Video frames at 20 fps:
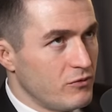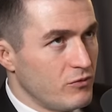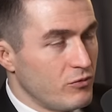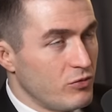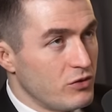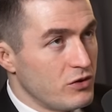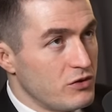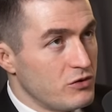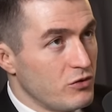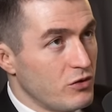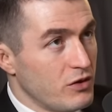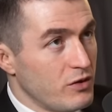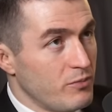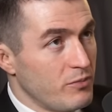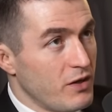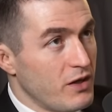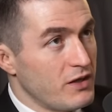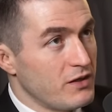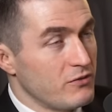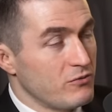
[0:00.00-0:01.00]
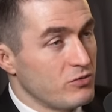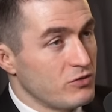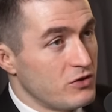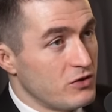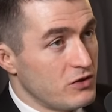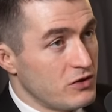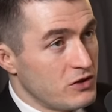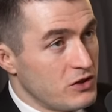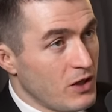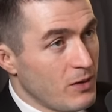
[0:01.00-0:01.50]
with the joint embedding, which
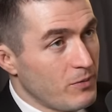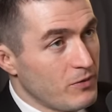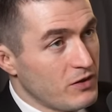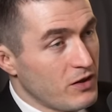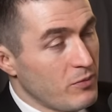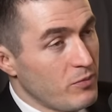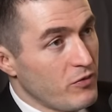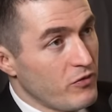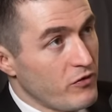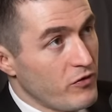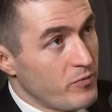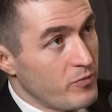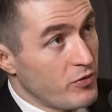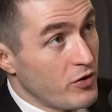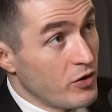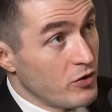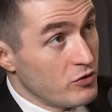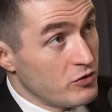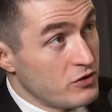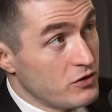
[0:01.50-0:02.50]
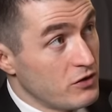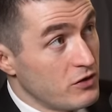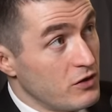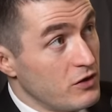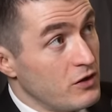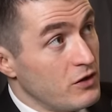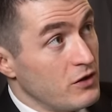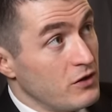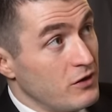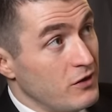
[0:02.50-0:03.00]
is a JEPA type of approach,
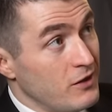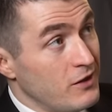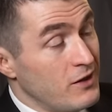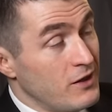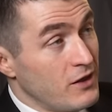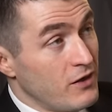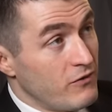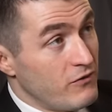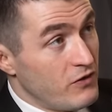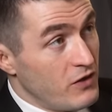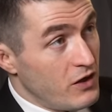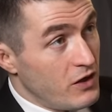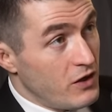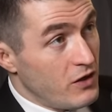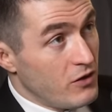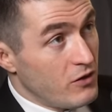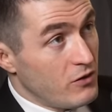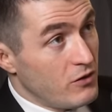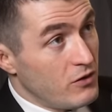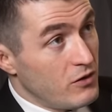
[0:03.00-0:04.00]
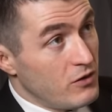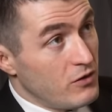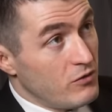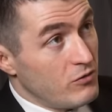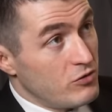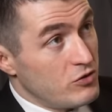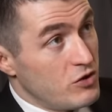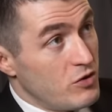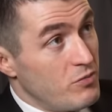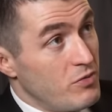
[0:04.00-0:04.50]
looking at video,
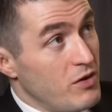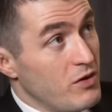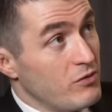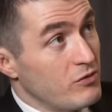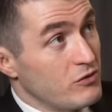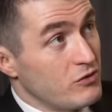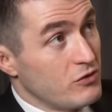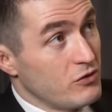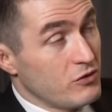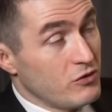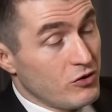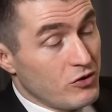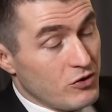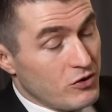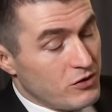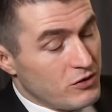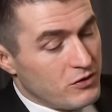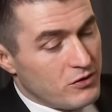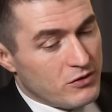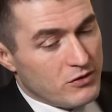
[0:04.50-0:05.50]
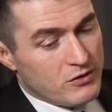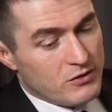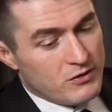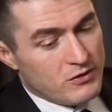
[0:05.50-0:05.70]
would you be able to learn,